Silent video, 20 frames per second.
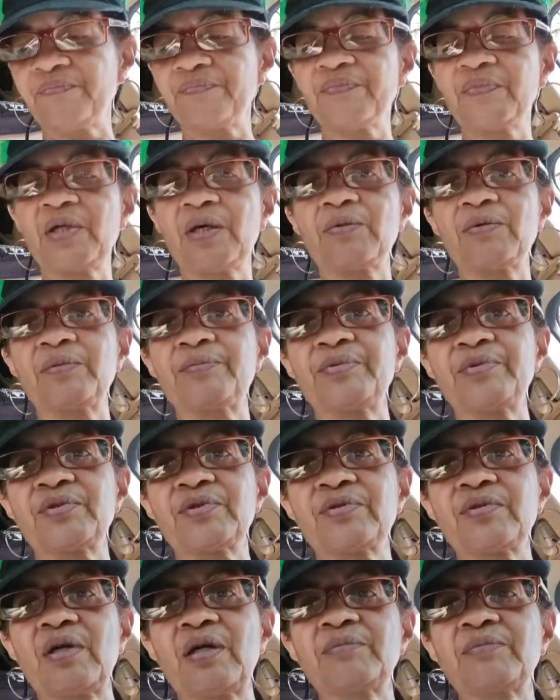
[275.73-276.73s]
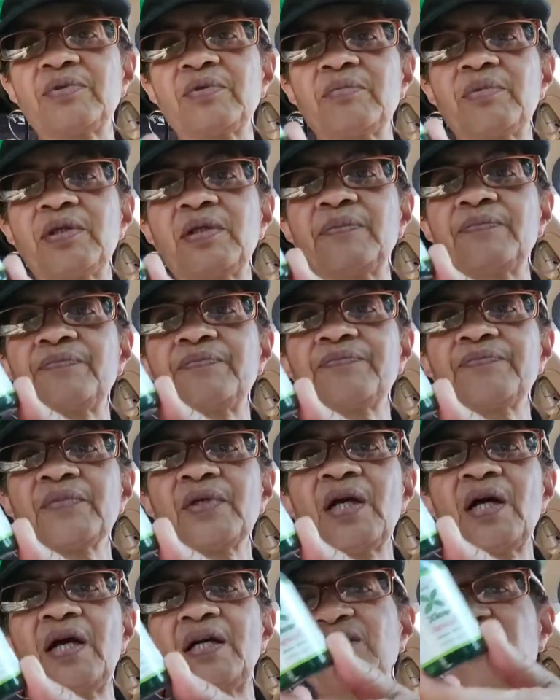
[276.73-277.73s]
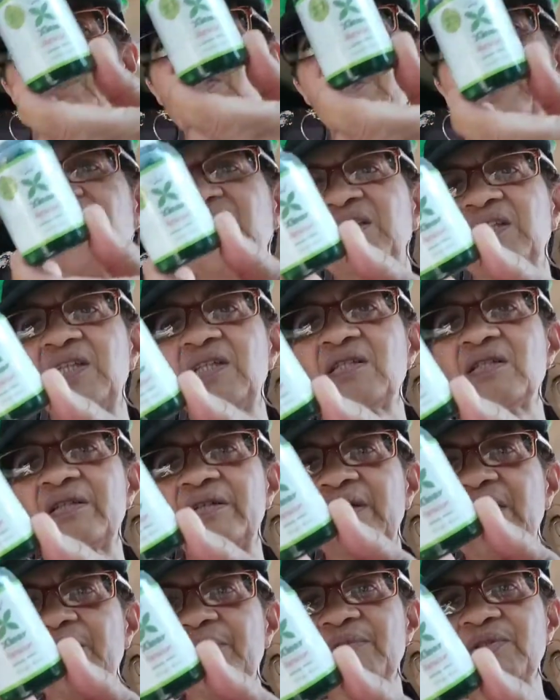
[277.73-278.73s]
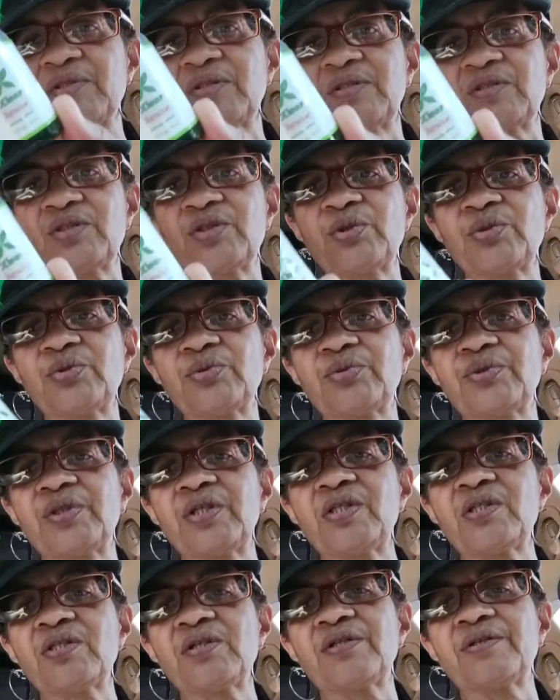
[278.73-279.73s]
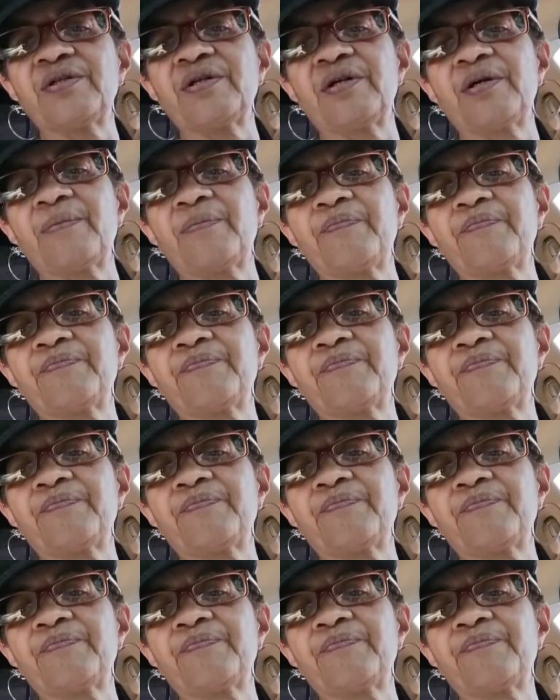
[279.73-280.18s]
that were prescribed to me. And you can get these on Amazon, too. These are,